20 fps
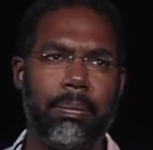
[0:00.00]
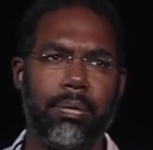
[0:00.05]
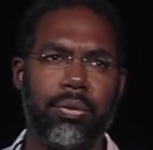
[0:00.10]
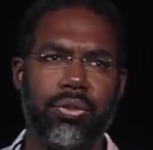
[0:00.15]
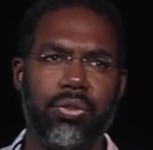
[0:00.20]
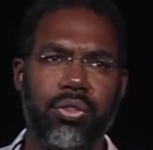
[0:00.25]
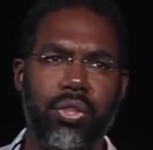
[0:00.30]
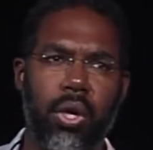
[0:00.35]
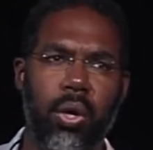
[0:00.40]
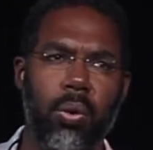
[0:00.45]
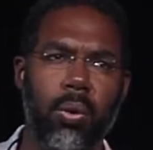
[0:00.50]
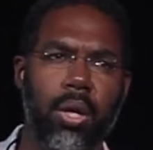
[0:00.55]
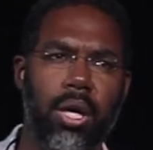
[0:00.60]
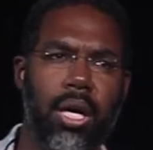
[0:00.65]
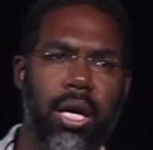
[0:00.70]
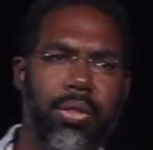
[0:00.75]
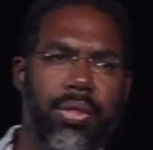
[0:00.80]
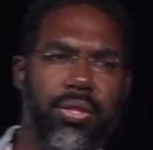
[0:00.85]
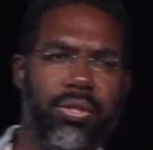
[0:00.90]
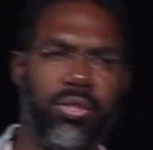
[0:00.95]
So
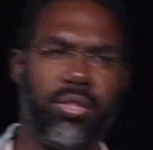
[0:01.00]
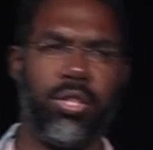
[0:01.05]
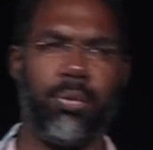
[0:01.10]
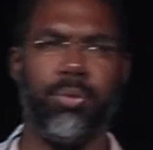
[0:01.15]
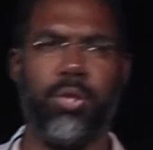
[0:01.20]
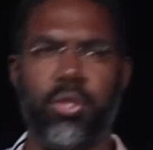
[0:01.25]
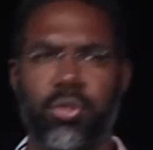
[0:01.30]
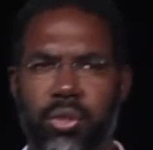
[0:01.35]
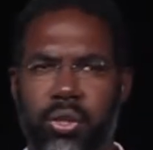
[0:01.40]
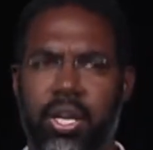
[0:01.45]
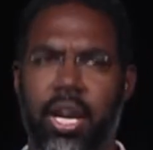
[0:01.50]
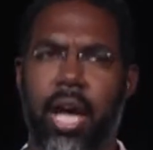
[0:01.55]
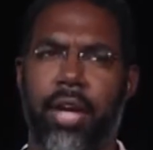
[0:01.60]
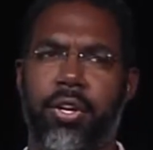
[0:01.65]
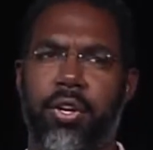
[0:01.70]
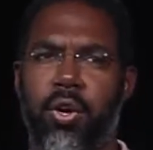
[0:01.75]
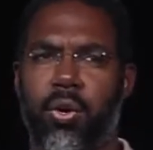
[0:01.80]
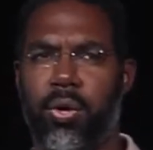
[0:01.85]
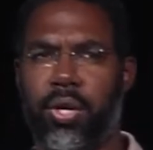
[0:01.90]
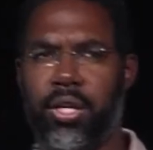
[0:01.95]
these are some user
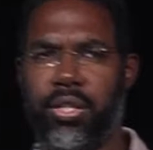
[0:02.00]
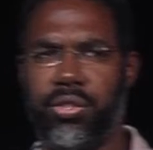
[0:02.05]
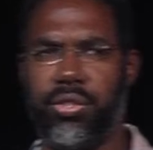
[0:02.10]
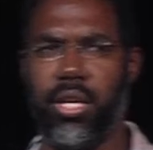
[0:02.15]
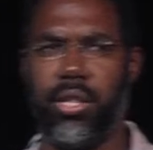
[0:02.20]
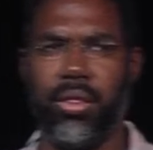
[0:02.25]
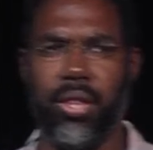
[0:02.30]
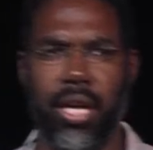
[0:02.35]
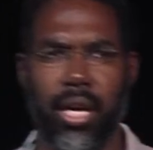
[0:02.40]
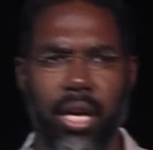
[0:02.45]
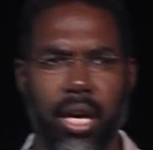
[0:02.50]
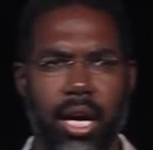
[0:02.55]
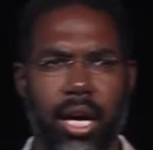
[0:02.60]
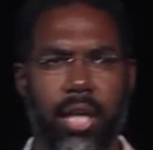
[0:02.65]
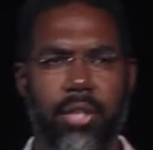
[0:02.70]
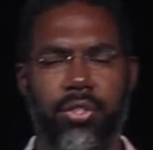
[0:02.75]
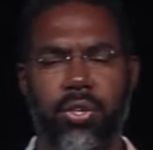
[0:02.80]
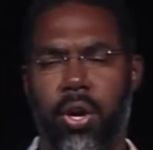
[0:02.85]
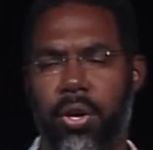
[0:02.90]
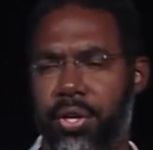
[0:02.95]
categories that they
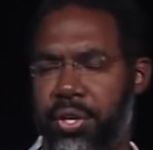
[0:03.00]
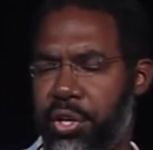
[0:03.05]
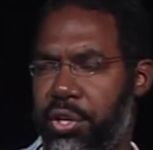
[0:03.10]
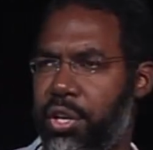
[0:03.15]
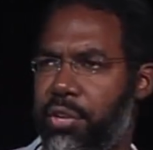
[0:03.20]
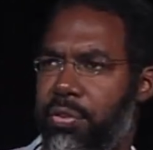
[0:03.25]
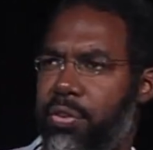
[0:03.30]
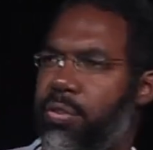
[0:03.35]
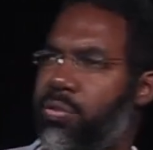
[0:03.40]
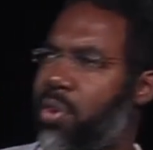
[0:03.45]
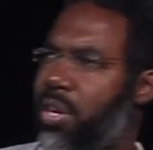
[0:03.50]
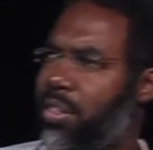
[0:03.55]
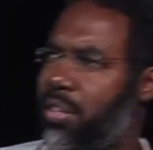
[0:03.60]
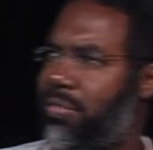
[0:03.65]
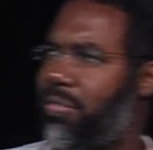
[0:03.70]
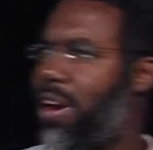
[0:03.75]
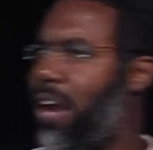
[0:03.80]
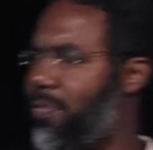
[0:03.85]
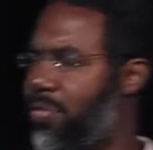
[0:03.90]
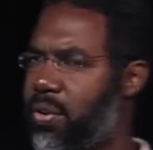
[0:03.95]
targeted. If you've read the
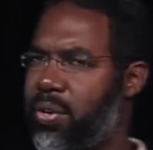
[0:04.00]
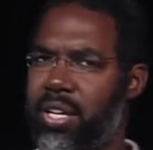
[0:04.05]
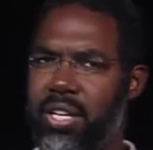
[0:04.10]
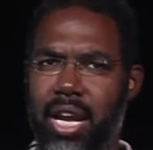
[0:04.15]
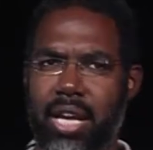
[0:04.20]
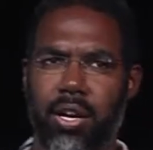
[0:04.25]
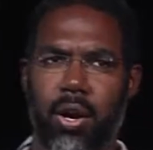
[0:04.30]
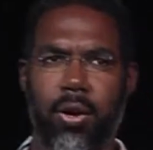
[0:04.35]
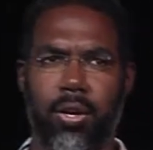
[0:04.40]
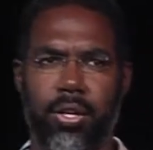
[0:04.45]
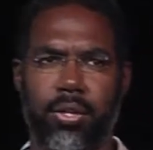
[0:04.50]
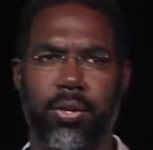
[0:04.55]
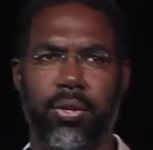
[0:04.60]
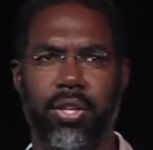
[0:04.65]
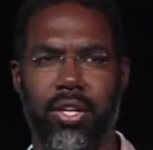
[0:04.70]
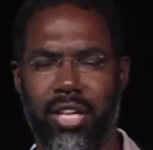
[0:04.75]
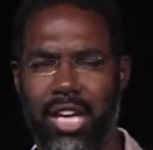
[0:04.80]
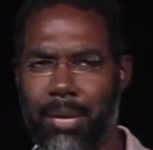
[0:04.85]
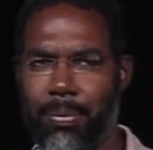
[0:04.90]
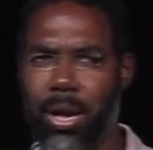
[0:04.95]
538 article
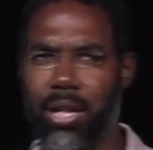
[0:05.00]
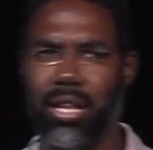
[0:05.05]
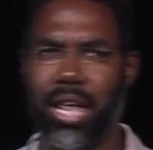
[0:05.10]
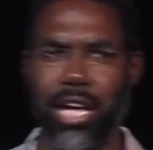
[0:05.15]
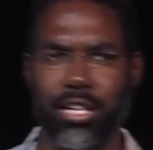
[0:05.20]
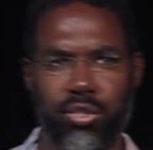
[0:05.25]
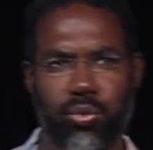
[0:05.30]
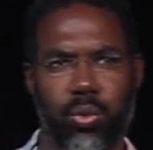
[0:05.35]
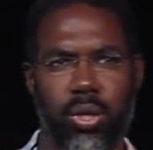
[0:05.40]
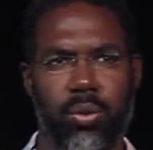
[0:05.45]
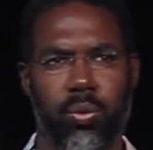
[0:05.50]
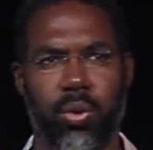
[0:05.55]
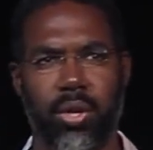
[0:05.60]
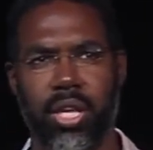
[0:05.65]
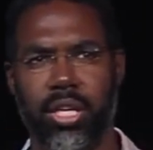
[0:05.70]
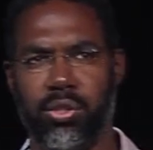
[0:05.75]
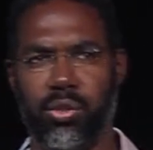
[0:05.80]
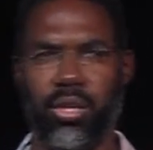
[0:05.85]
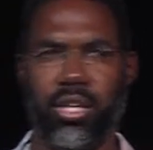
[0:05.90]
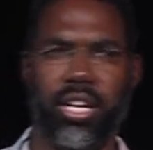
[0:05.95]
that came out last week where
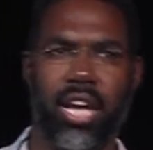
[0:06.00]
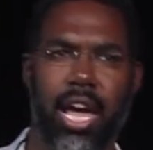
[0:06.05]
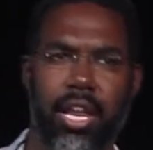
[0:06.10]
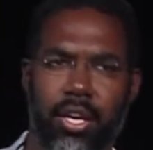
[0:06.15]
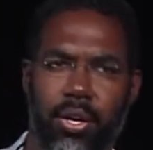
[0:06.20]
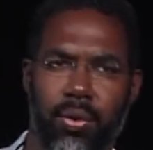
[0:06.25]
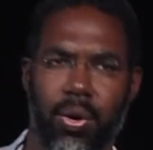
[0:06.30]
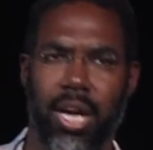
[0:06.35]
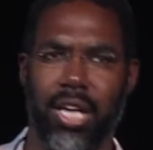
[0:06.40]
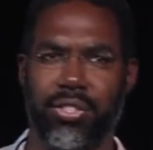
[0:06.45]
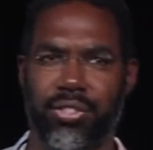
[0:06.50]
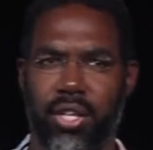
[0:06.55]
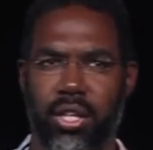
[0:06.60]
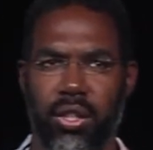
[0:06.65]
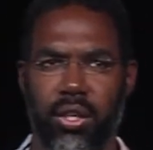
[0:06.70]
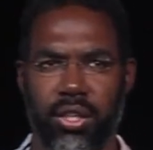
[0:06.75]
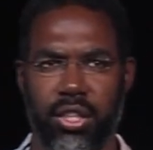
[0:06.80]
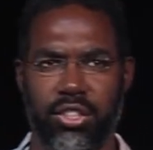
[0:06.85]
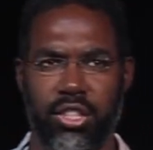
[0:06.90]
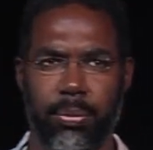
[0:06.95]
they sort of categorize and they
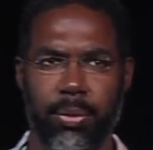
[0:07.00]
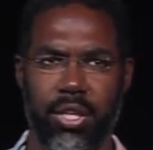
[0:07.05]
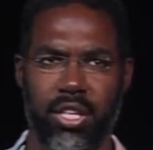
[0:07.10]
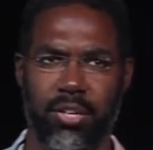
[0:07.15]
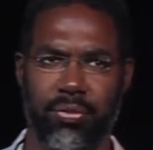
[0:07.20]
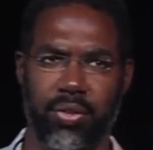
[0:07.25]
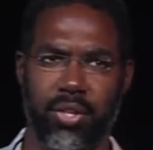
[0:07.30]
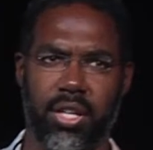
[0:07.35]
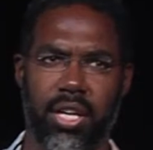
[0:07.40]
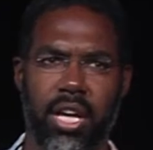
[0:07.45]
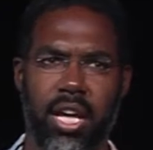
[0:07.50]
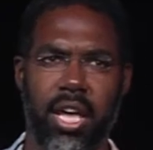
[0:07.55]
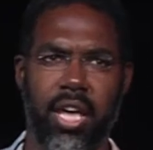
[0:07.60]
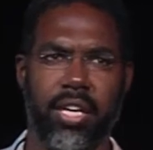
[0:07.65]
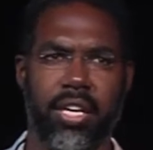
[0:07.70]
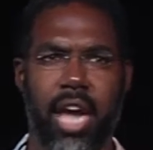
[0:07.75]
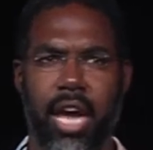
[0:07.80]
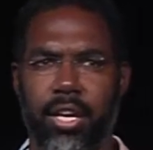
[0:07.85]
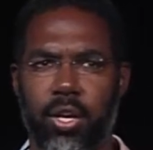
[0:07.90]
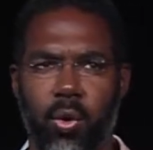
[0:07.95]
look at some of the different
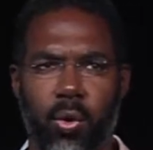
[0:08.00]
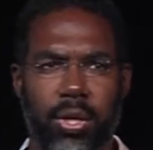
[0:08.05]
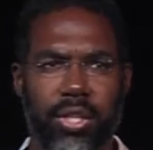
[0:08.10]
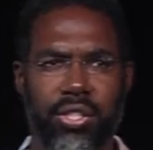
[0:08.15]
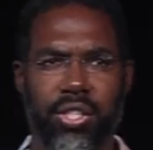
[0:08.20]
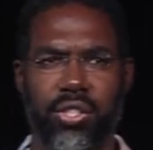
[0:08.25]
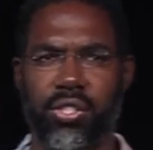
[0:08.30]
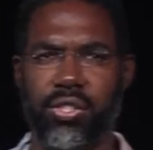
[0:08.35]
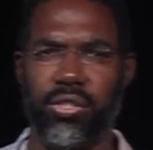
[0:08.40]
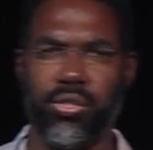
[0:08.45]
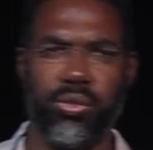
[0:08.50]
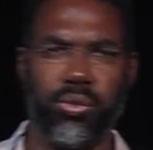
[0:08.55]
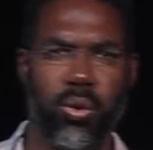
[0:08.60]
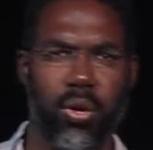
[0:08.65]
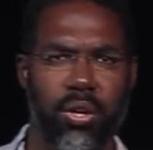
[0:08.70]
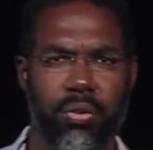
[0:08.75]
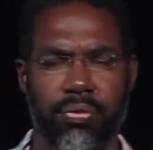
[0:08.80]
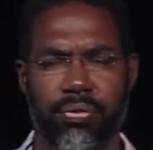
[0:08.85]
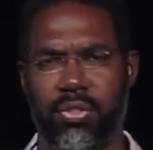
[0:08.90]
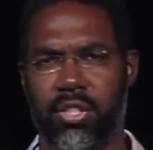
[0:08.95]
categories, this is
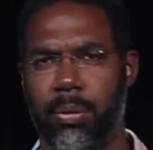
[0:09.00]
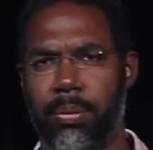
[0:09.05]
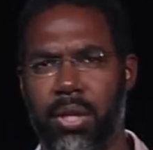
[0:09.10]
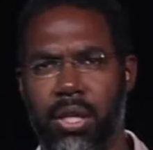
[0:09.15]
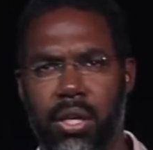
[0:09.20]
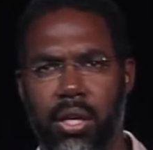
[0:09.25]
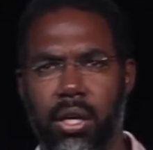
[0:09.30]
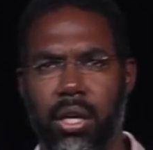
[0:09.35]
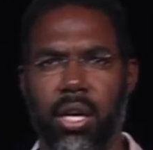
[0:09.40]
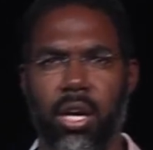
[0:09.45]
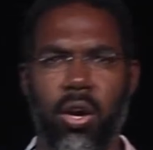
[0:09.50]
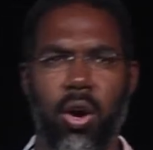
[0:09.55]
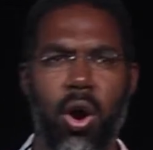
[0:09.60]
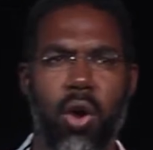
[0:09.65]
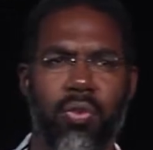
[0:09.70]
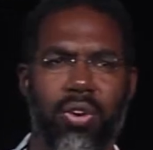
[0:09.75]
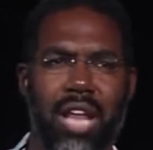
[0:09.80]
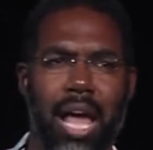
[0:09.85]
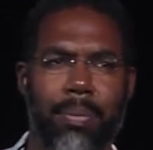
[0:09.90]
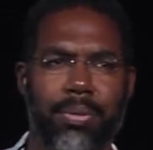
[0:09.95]
sort of similar,
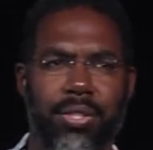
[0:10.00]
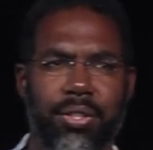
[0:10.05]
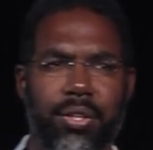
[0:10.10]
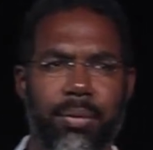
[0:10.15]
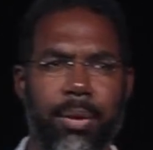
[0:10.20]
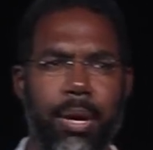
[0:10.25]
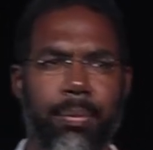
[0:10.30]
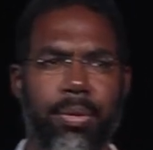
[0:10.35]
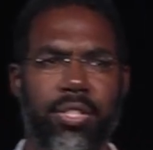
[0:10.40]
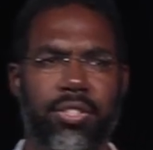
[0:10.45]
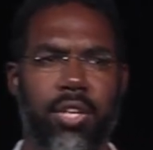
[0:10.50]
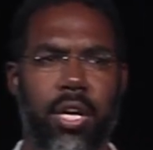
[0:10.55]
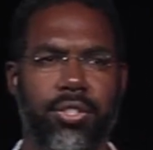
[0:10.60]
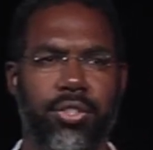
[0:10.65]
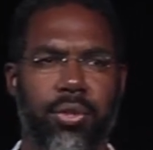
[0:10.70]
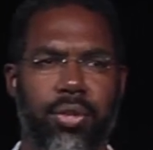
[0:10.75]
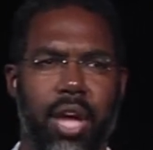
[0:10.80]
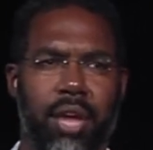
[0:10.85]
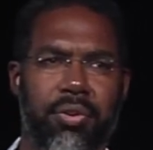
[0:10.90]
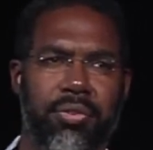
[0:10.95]
overlaps a little bit, but is
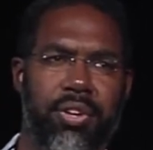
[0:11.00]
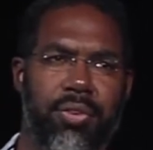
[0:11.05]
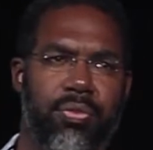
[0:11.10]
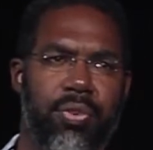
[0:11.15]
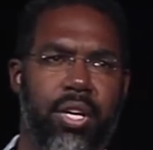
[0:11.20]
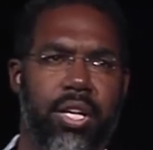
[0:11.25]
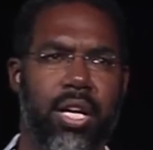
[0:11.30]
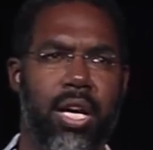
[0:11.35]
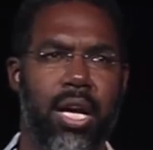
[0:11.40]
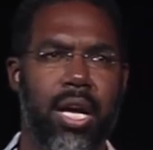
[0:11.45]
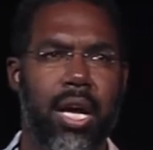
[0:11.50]
also kind of different.